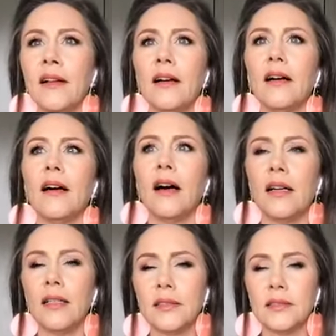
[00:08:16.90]

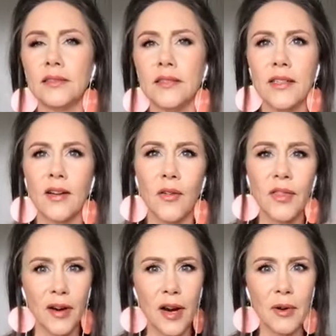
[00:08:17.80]
So
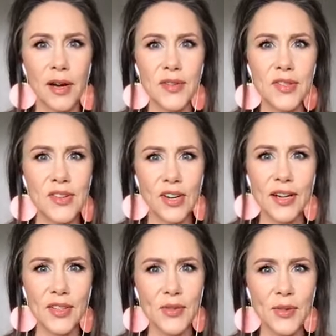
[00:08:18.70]
there I was
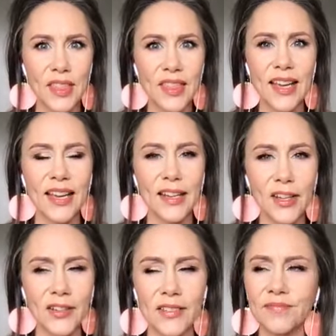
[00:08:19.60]
trying to do the thing and I
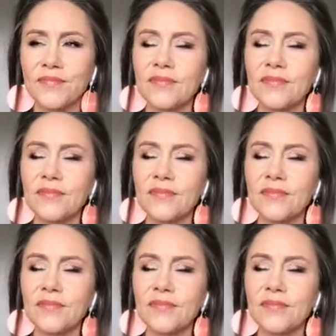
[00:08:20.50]
couldn't.